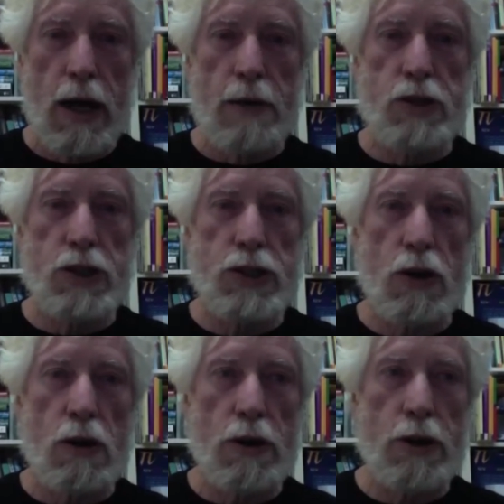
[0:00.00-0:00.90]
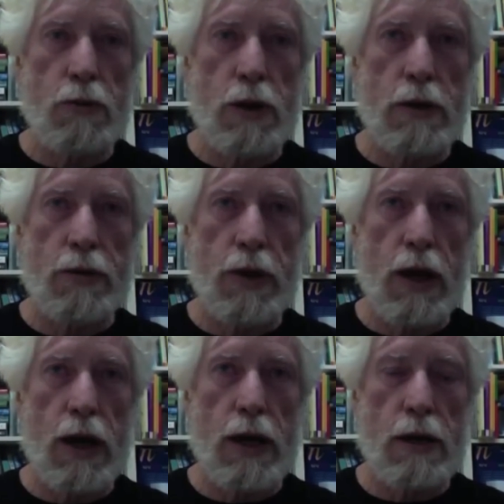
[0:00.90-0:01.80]
I'm just arguing
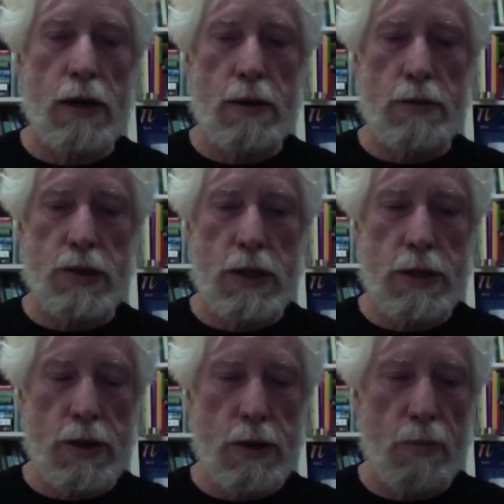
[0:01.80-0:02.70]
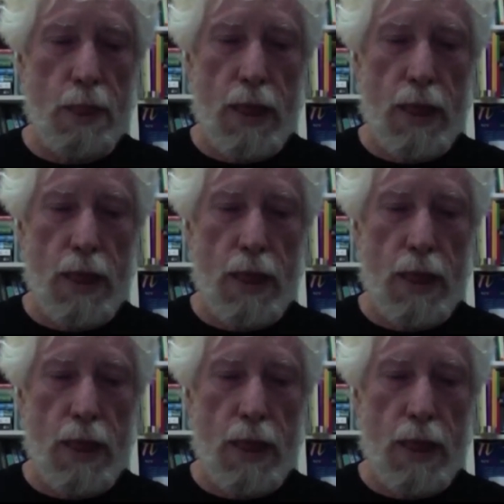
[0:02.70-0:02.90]
that I'm saying that